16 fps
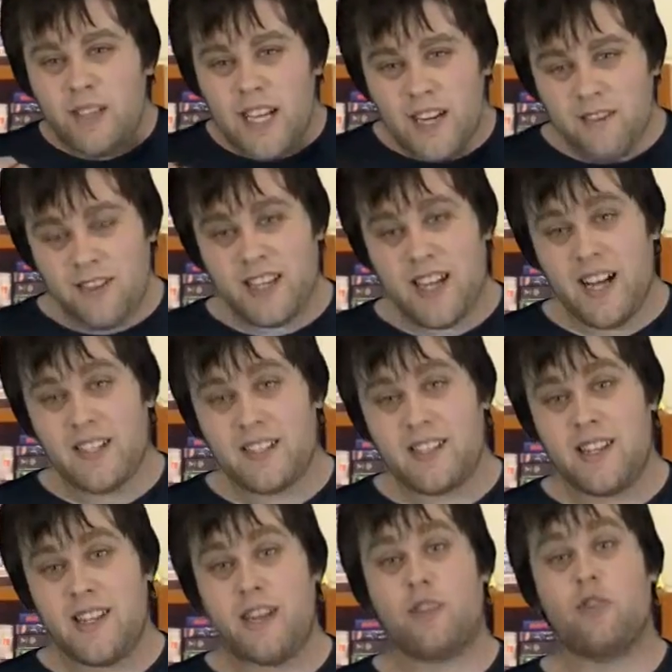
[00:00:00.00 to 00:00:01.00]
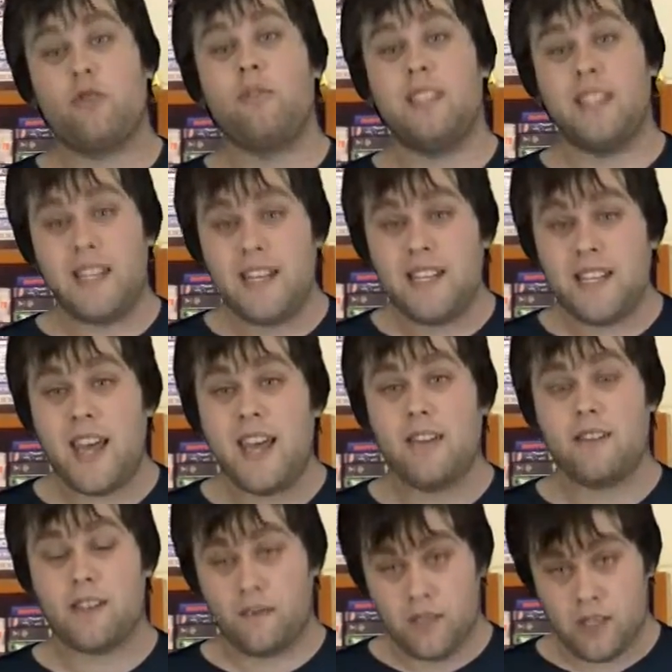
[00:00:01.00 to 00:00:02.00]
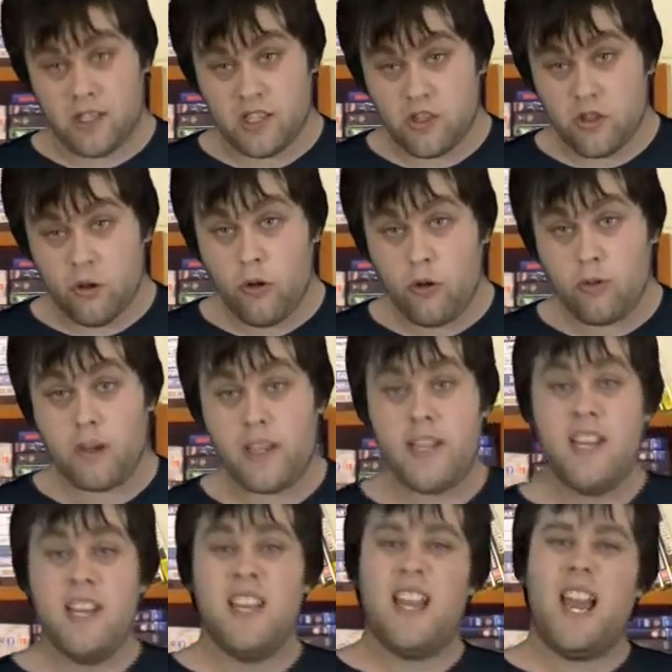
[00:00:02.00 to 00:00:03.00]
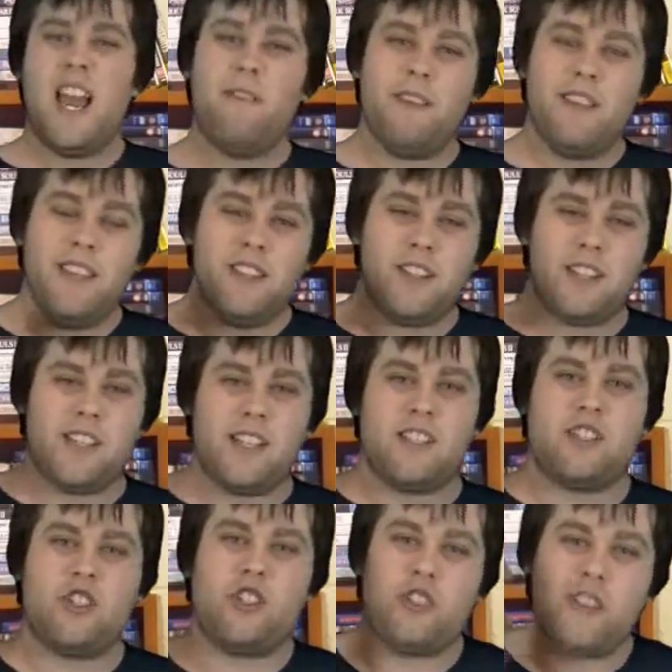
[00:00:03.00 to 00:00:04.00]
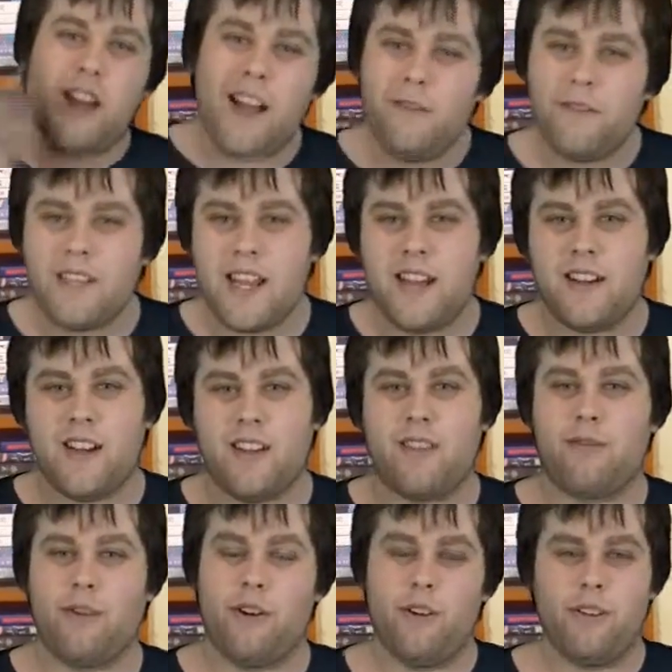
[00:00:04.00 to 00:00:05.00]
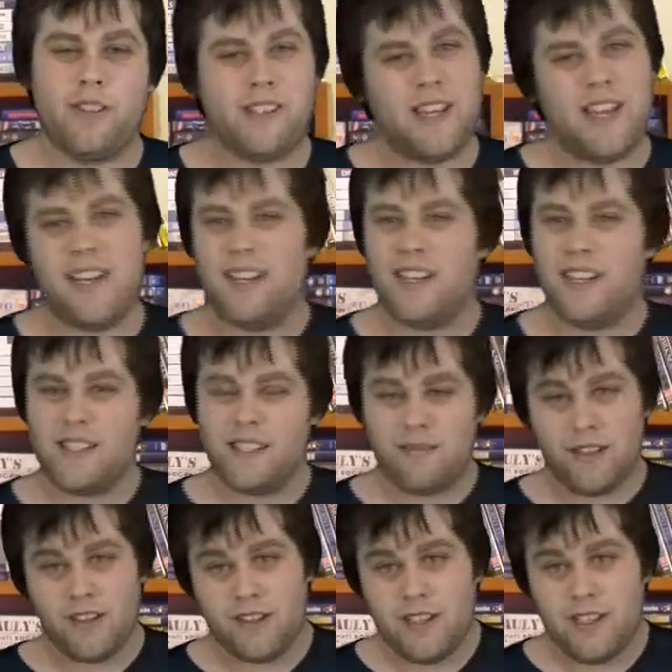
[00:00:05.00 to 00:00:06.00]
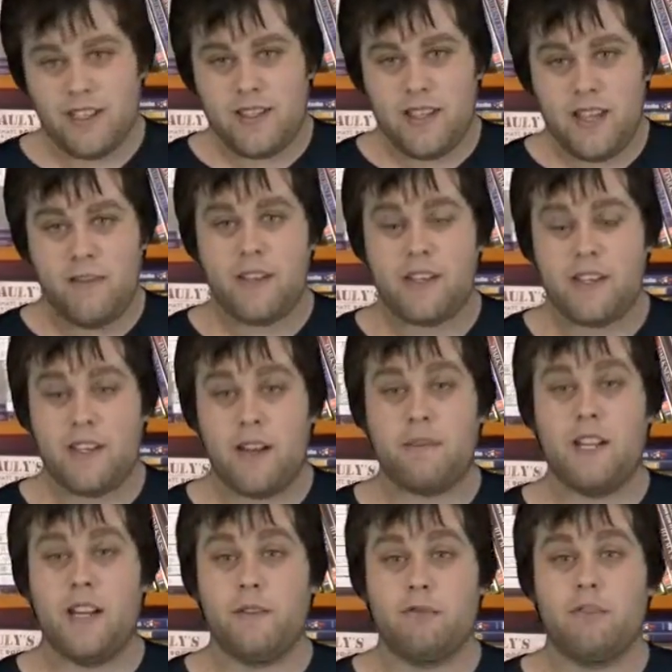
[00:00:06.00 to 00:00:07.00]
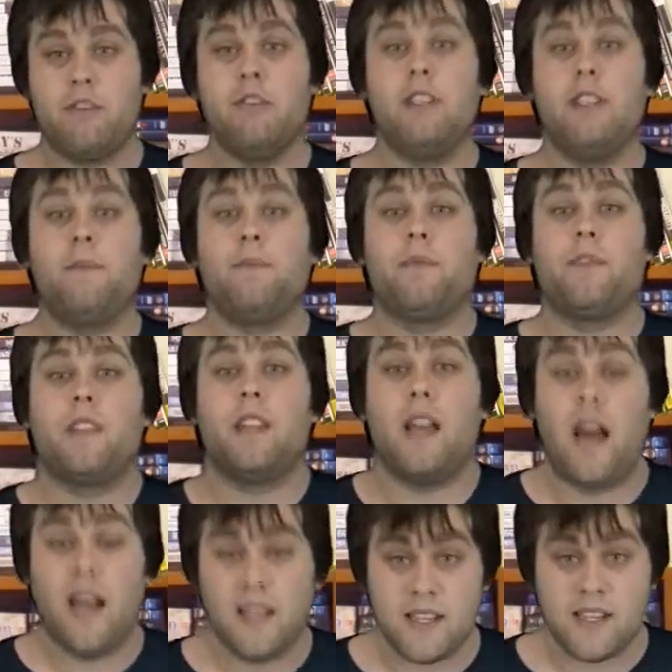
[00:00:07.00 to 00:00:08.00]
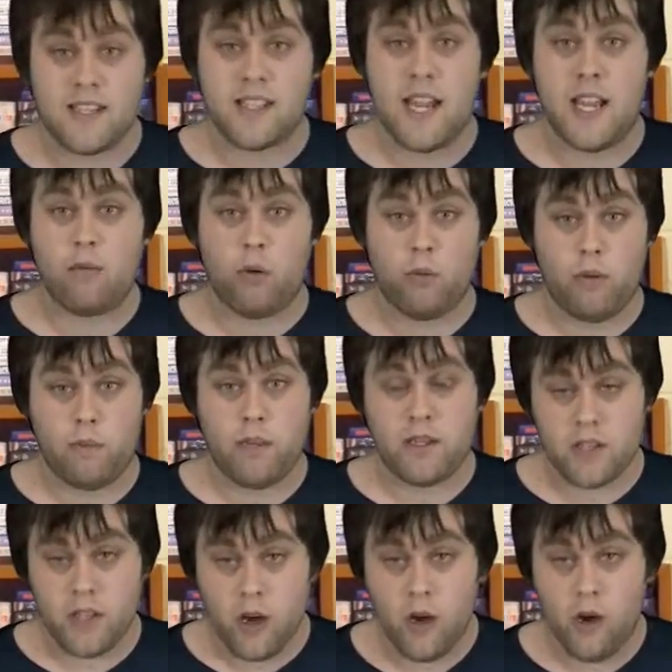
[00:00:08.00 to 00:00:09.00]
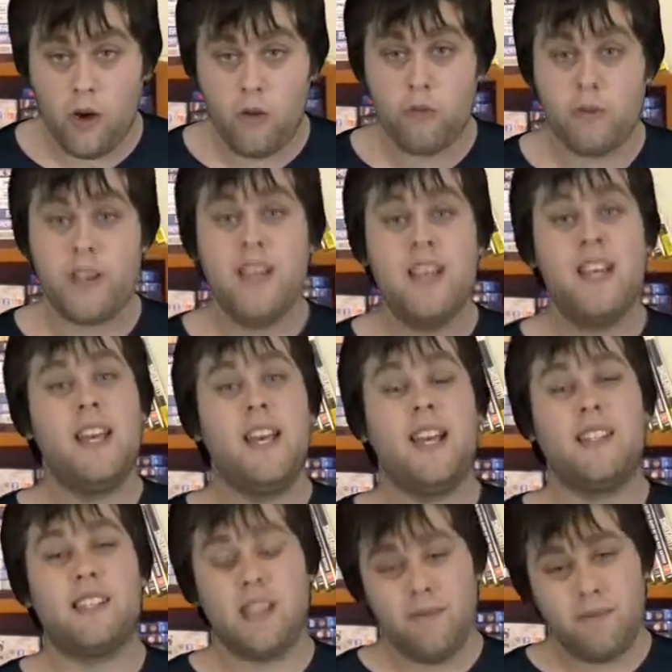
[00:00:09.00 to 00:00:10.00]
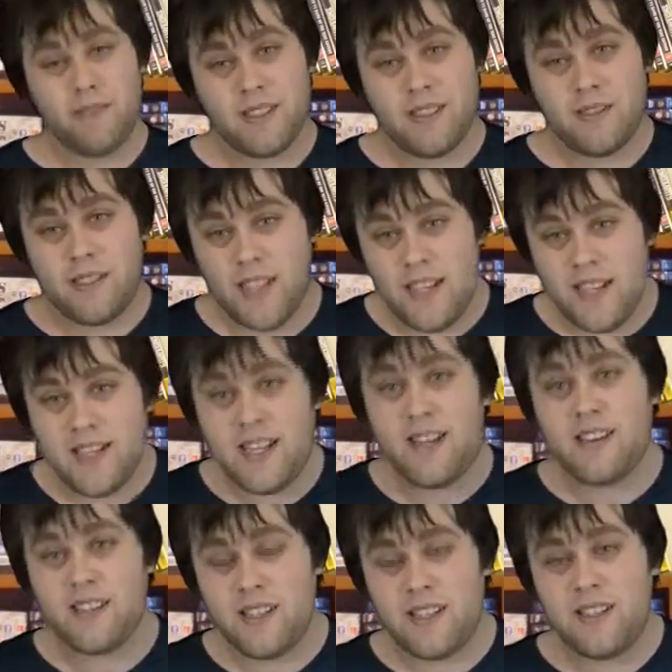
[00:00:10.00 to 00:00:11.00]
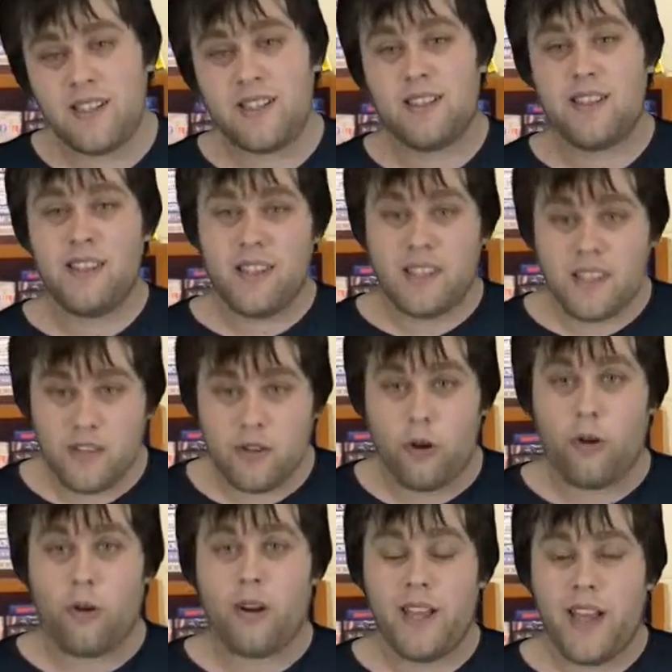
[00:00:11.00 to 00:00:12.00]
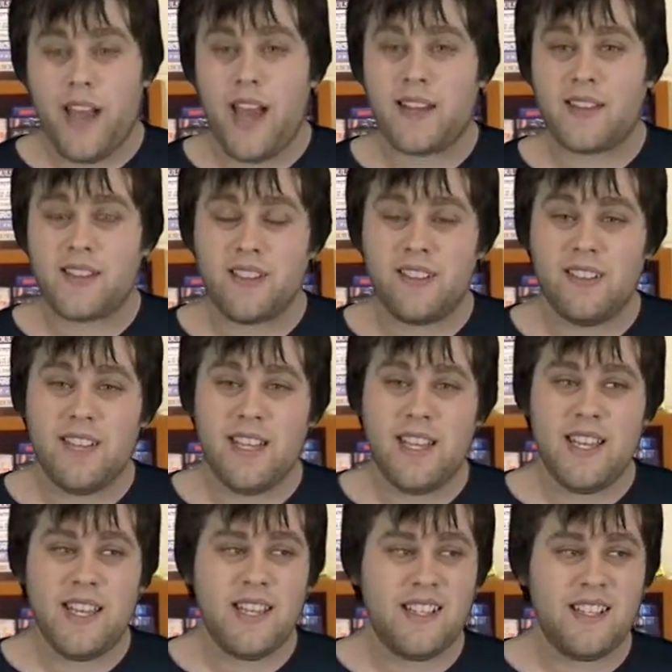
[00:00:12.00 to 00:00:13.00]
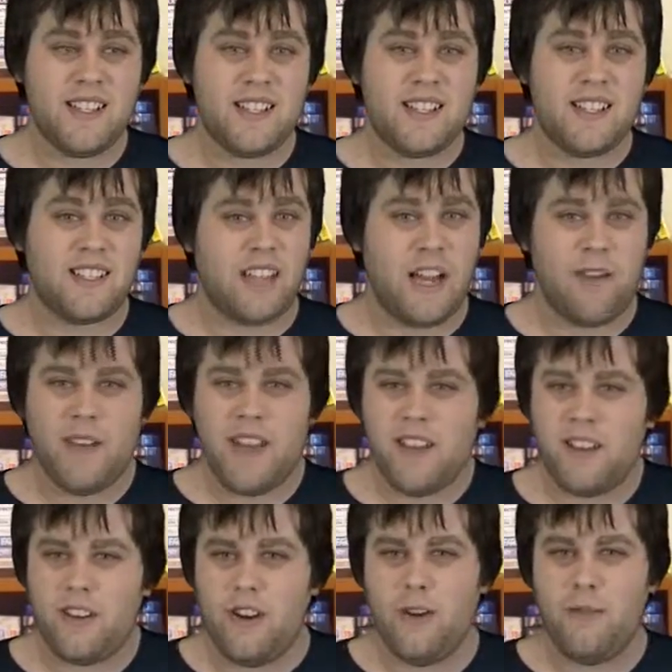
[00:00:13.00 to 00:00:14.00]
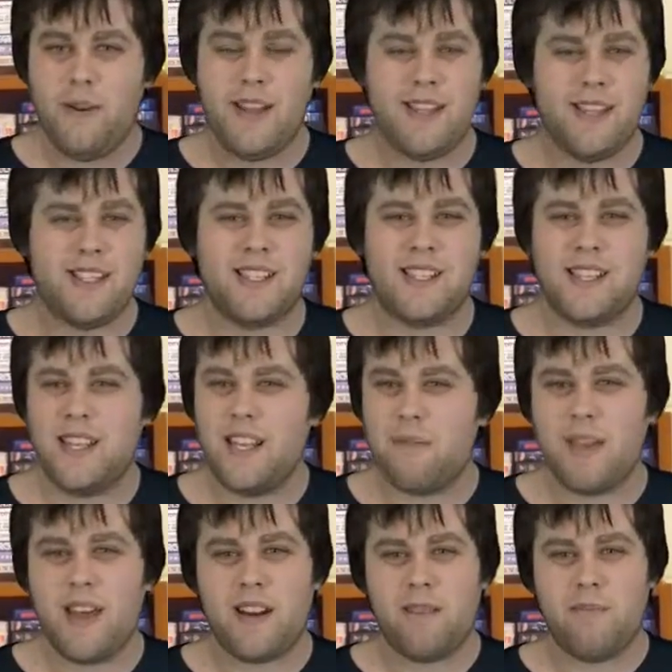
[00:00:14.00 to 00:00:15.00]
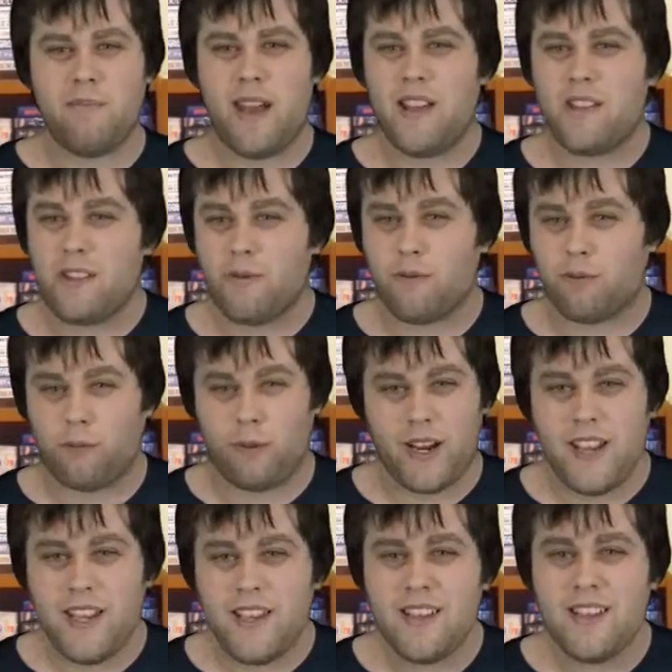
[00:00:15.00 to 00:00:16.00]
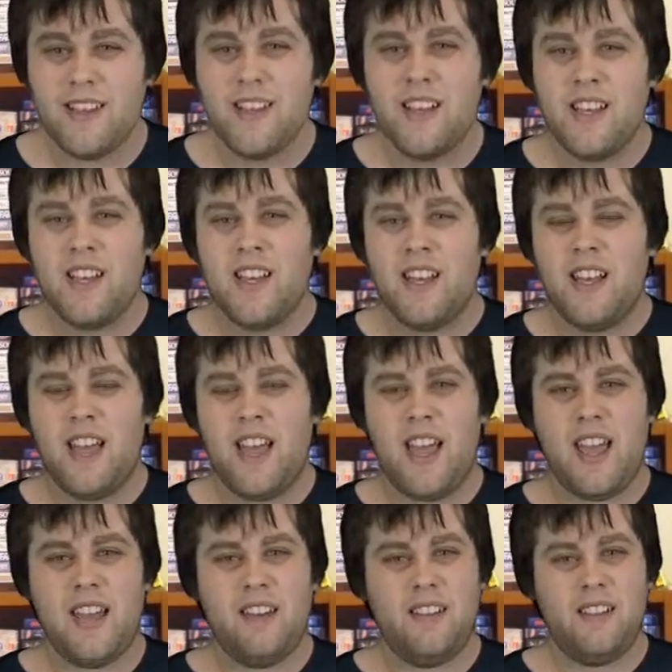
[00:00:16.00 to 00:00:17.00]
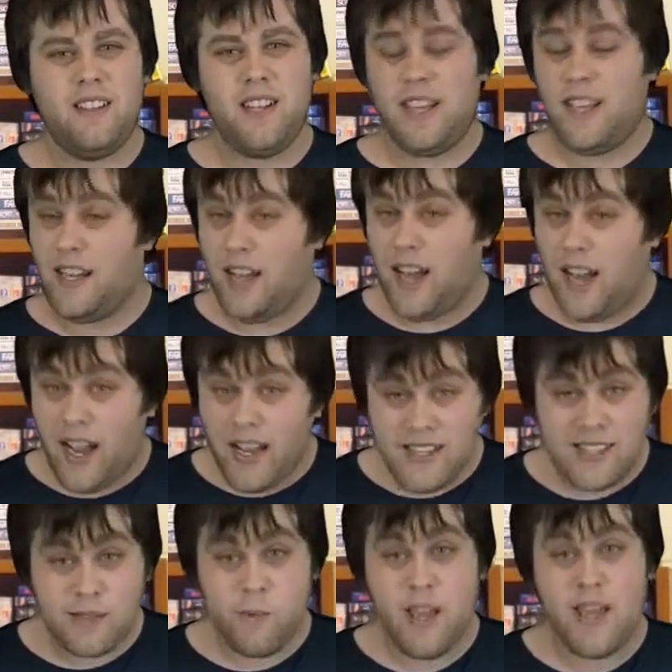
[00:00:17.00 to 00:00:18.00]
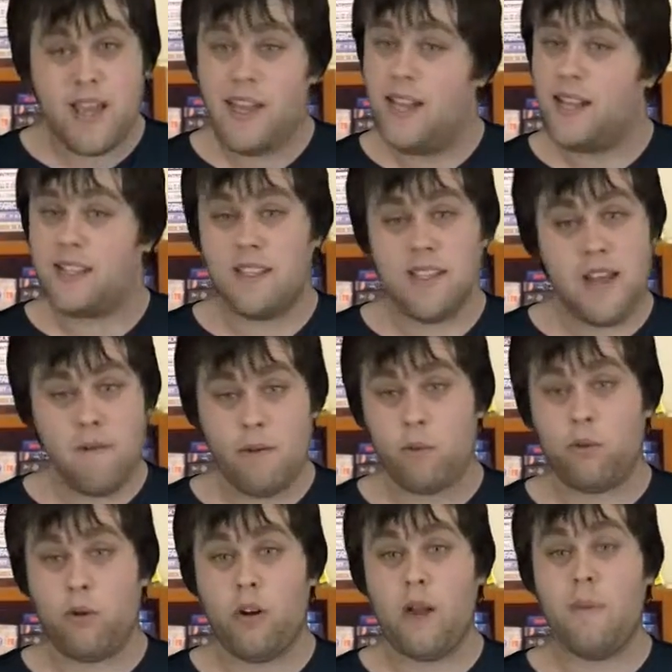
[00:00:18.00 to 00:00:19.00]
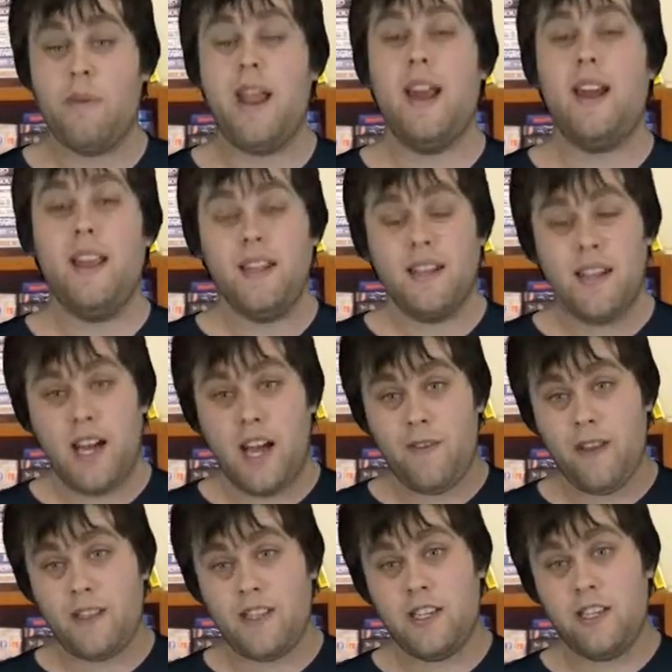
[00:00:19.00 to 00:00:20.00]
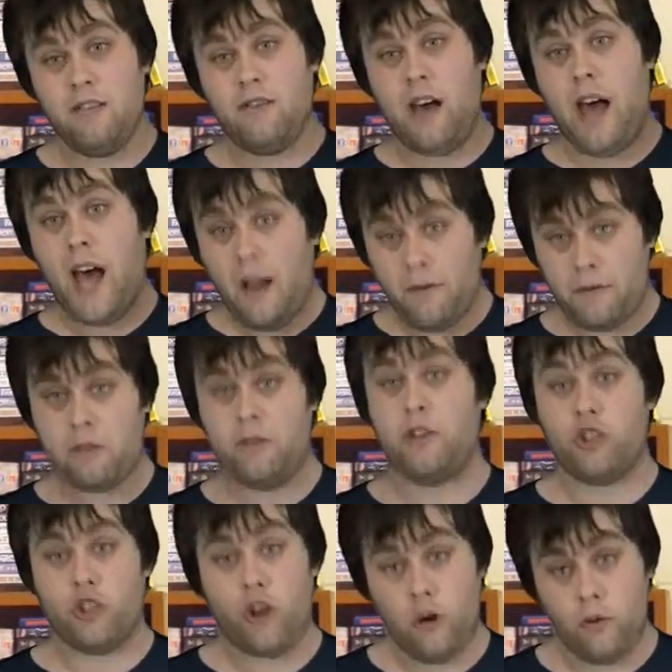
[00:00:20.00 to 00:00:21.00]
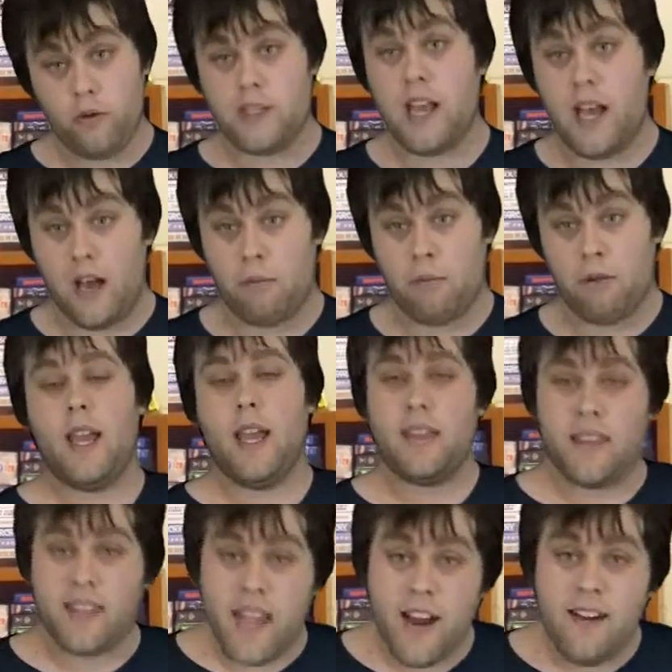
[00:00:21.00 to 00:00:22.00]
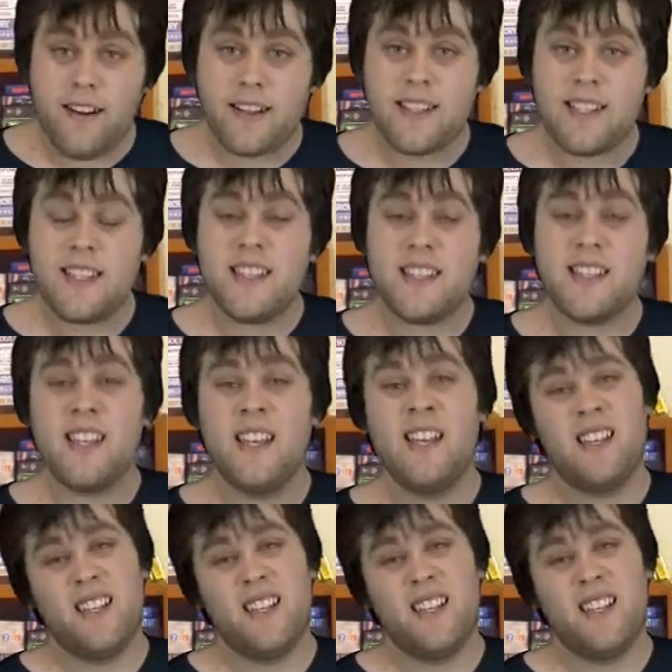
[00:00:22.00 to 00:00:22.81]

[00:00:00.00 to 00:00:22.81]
in regards to the actual details of the story, everything just gets shoved down our throats and it doesn't really give us enough time to really understand what we've been told. And some details in the story actually come out of nowhere. There's this thing about a magic ring, and I swear it's never brought up any time until after it shows up. And the characters